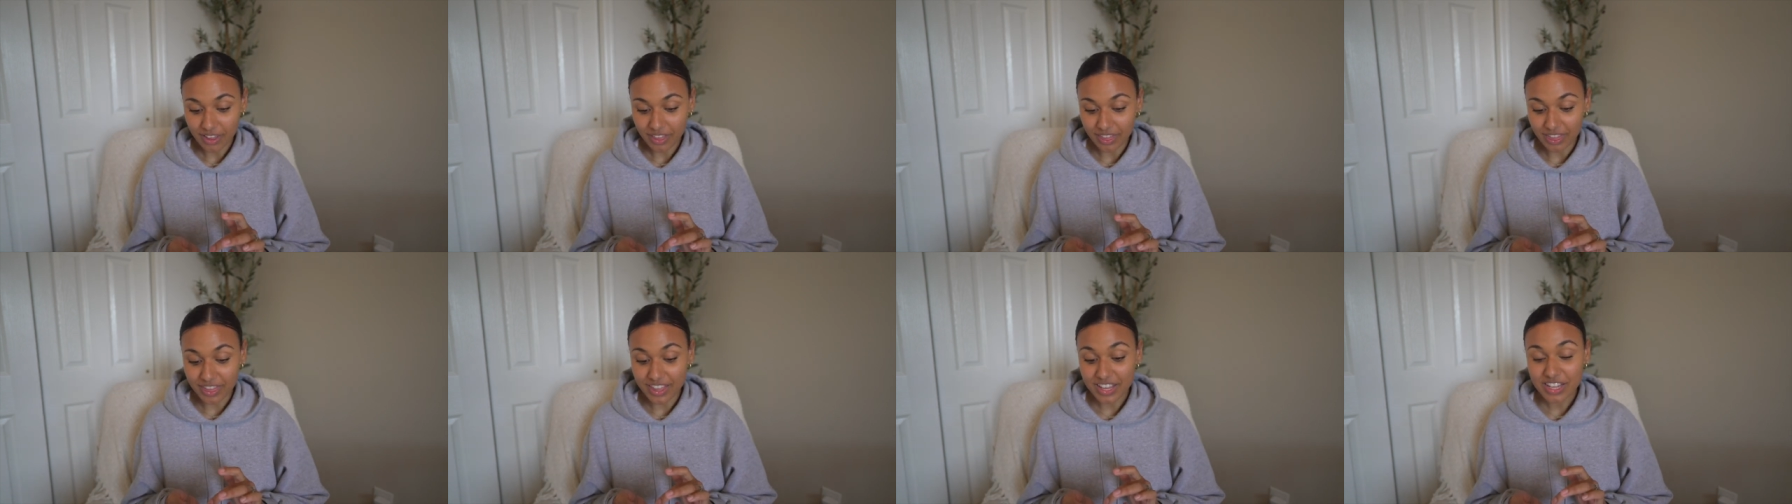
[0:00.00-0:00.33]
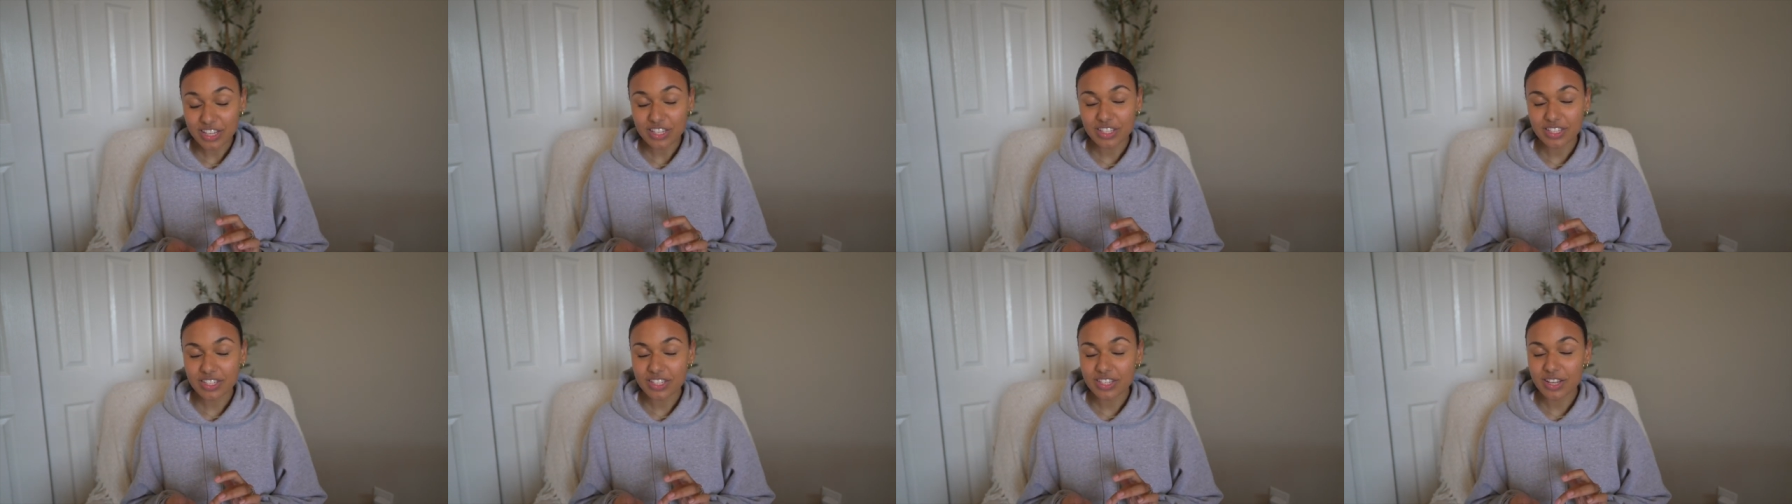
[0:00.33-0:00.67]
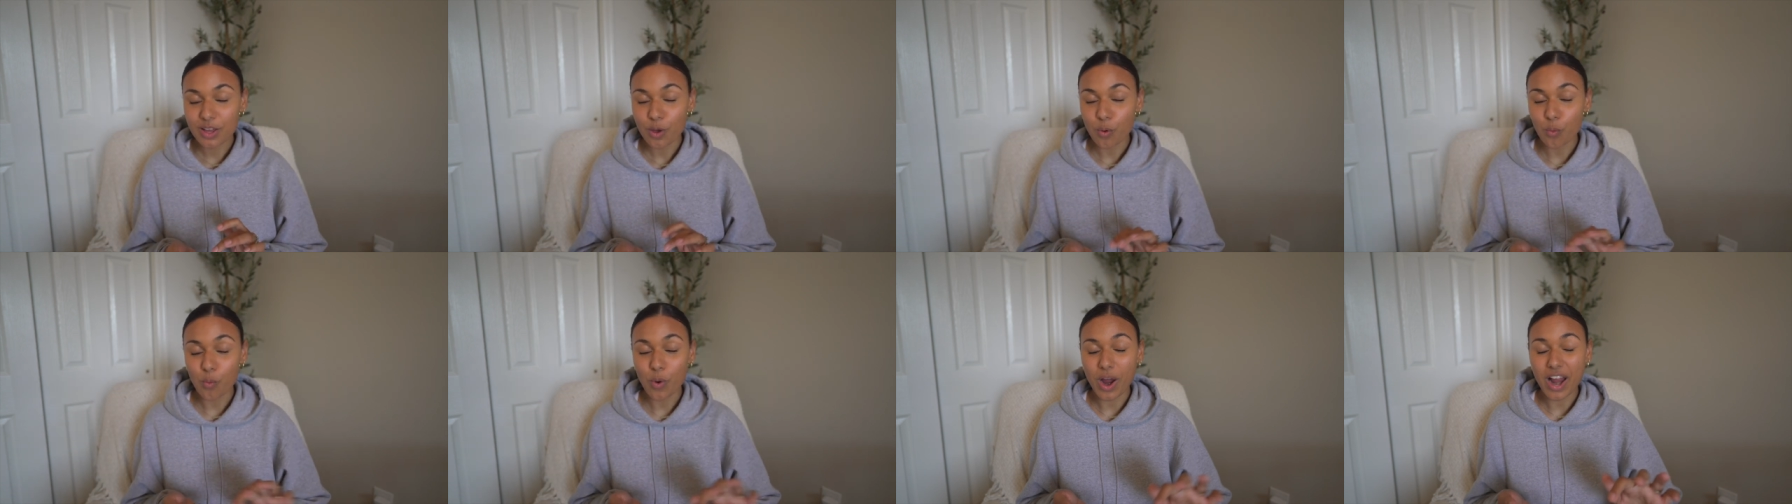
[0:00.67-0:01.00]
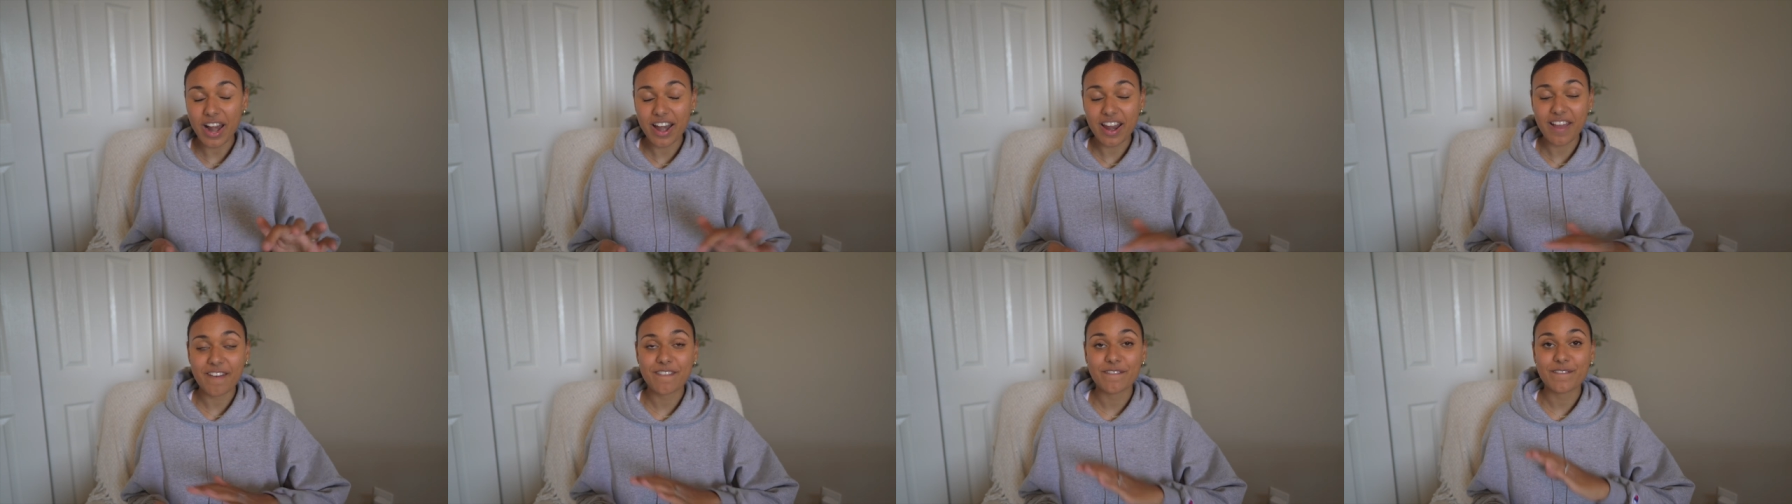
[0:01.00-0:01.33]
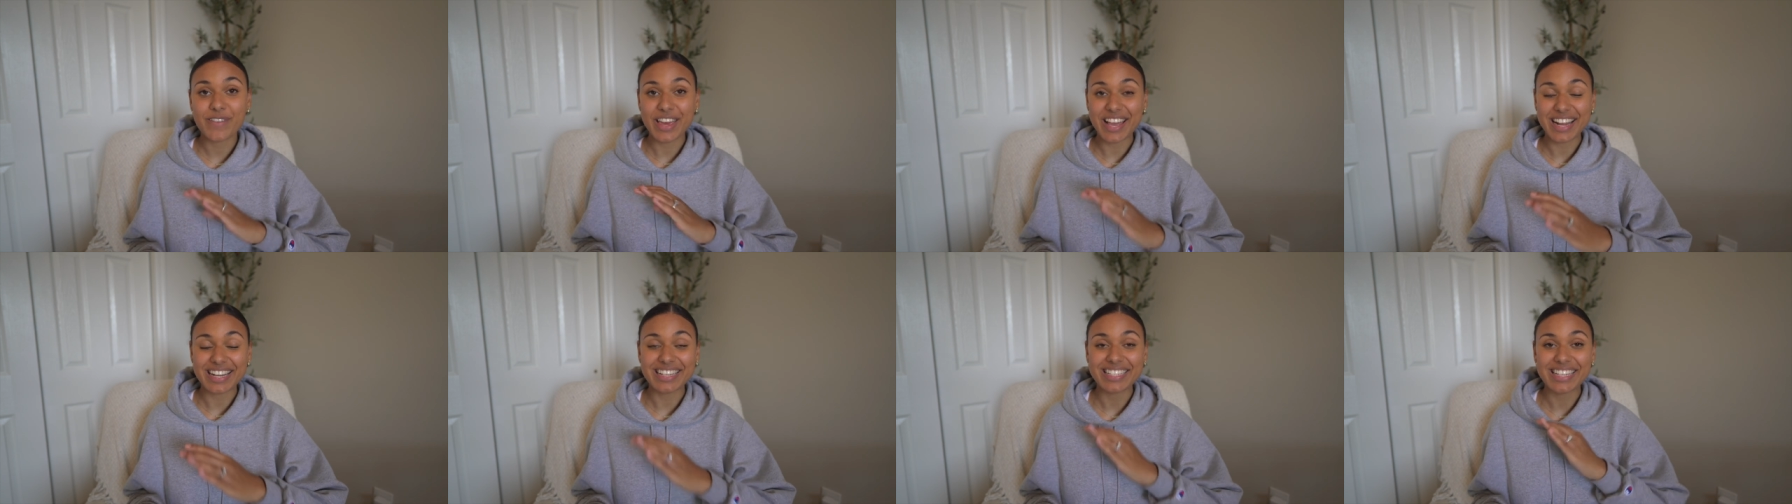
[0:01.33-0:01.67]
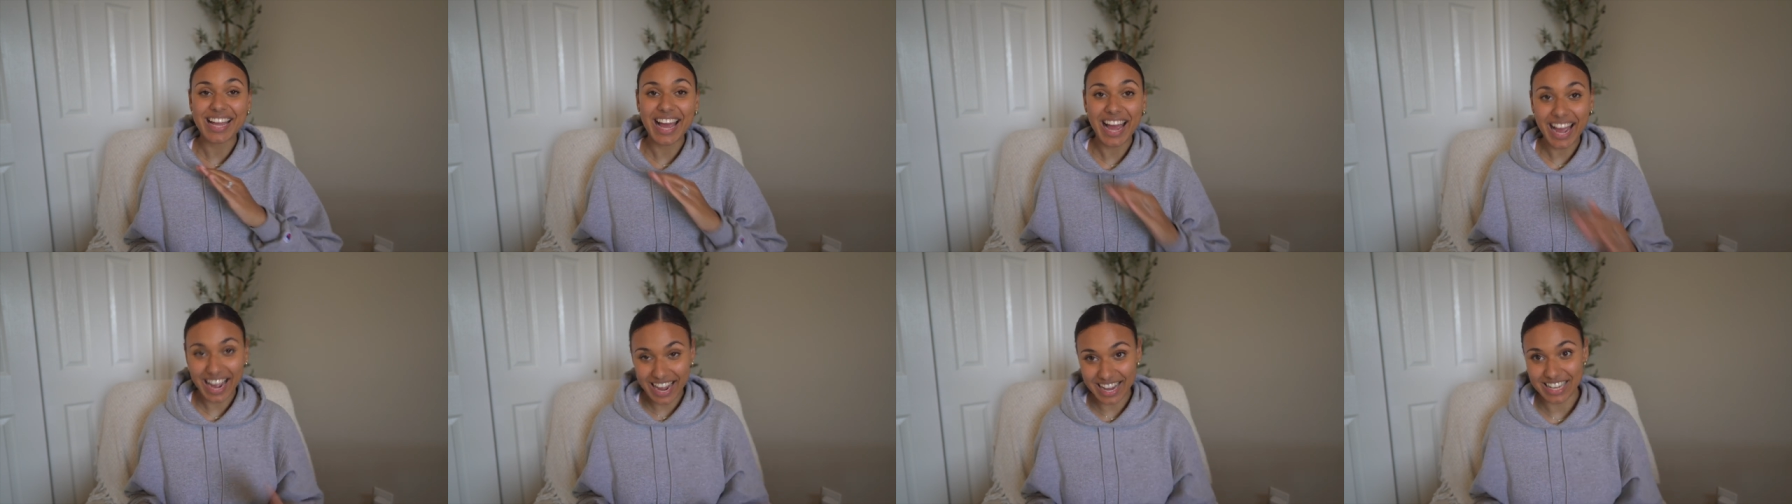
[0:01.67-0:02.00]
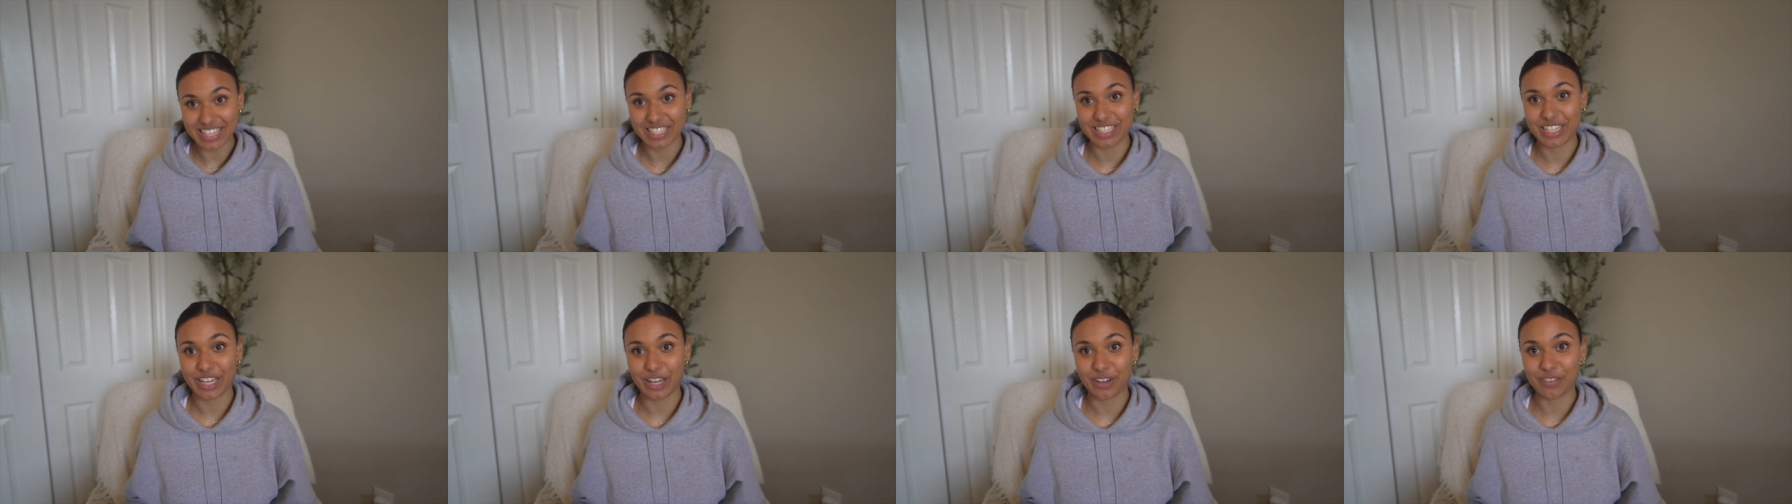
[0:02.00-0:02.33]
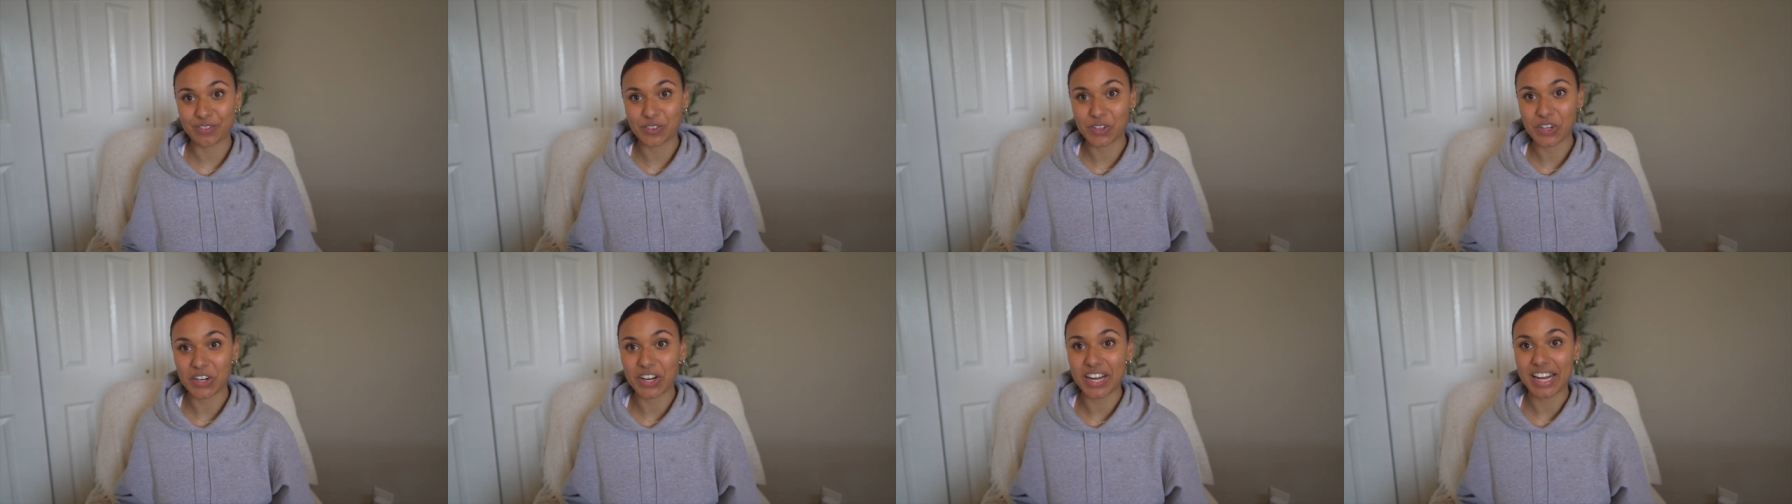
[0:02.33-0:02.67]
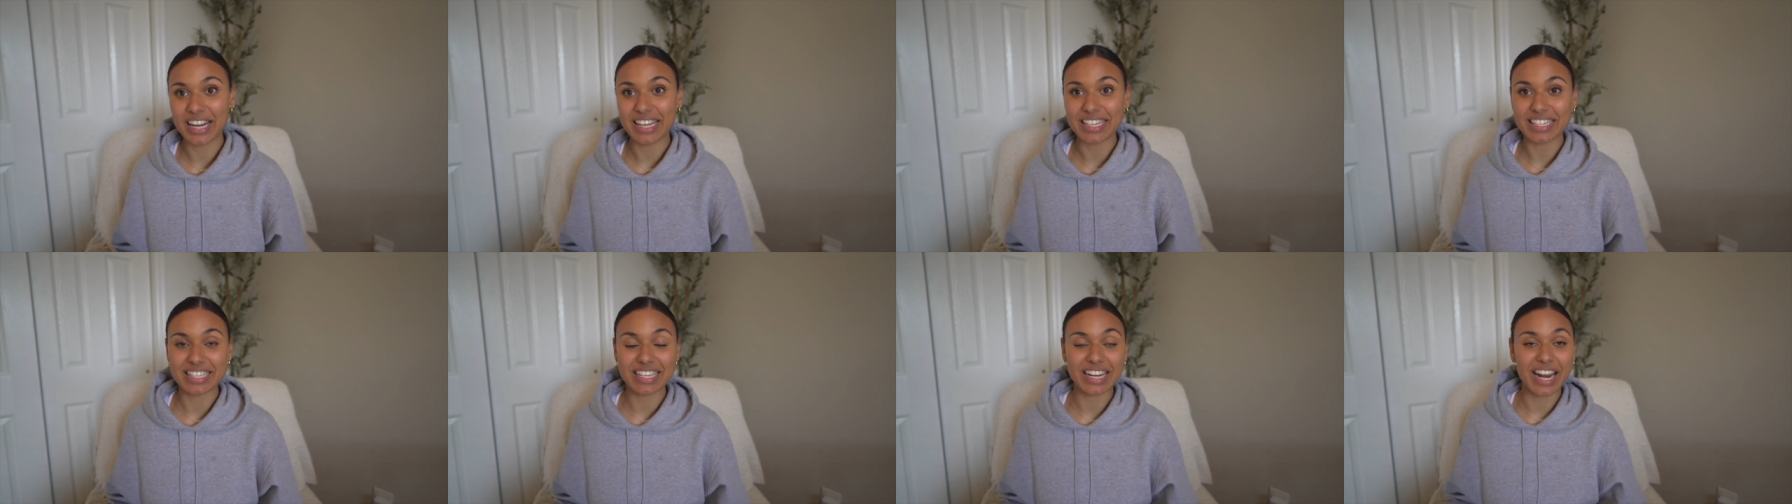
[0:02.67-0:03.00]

This went fantastic for us,